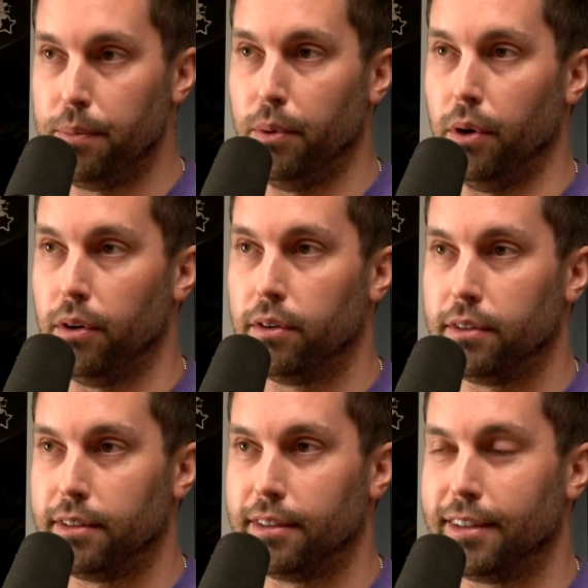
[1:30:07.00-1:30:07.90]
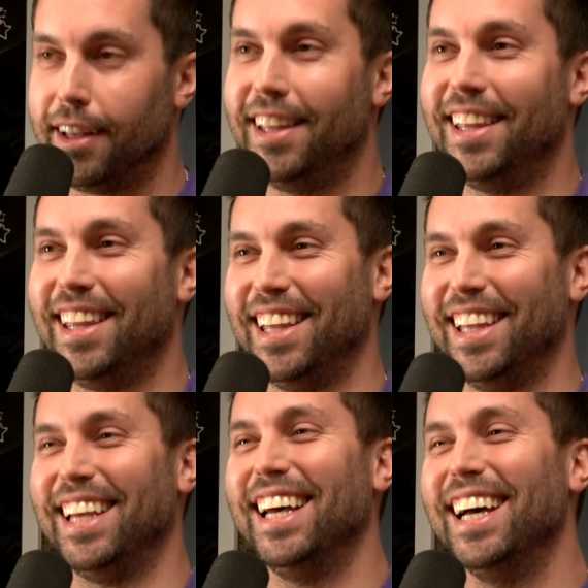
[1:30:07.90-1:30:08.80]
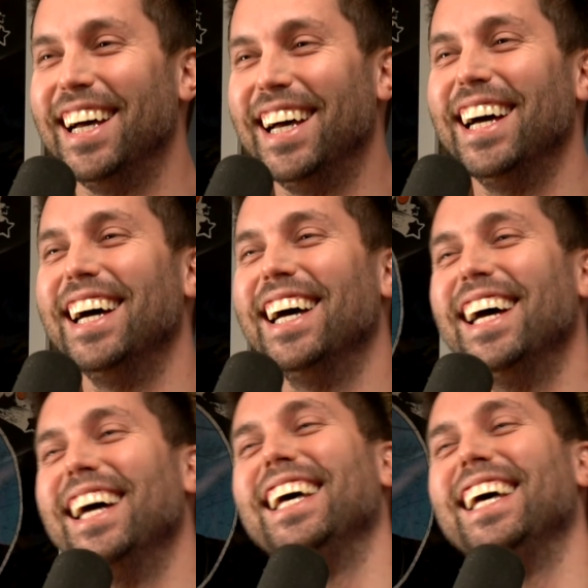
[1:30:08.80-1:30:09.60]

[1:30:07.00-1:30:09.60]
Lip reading: hotel with it was 99 people.